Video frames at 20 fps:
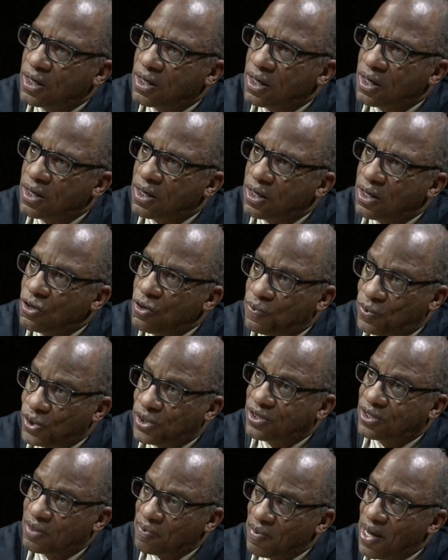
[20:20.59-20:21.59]
uh, who
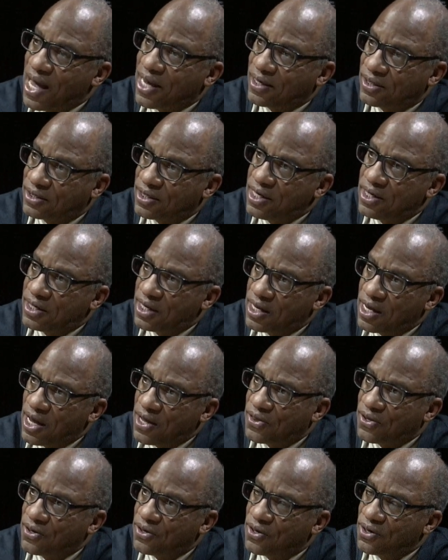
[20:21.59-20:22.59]
put the magazine
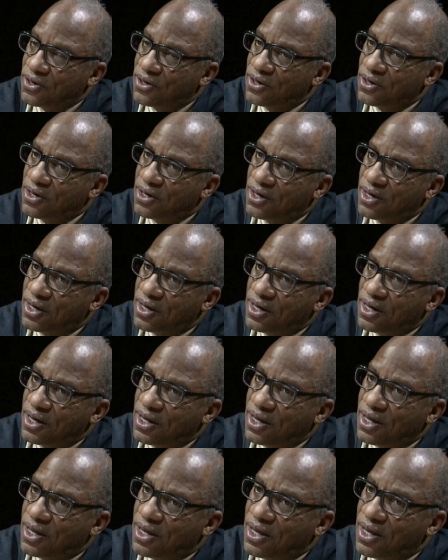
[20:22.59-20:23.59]
together,
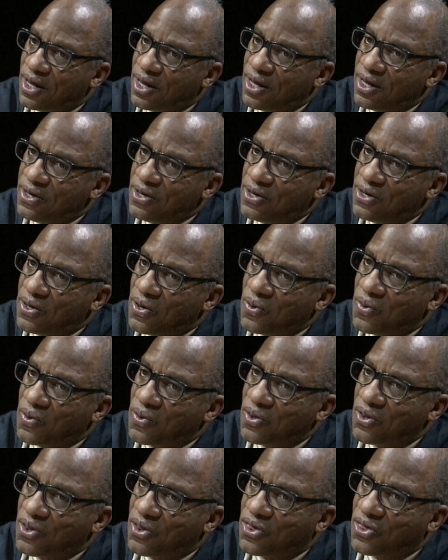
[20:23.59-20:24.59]
you know,
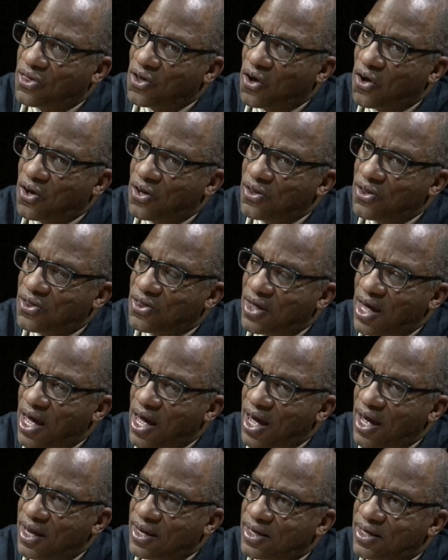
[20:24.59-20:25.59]
thought
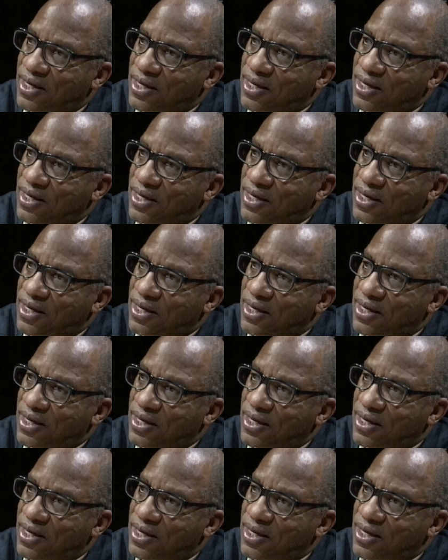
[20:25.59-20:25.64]
that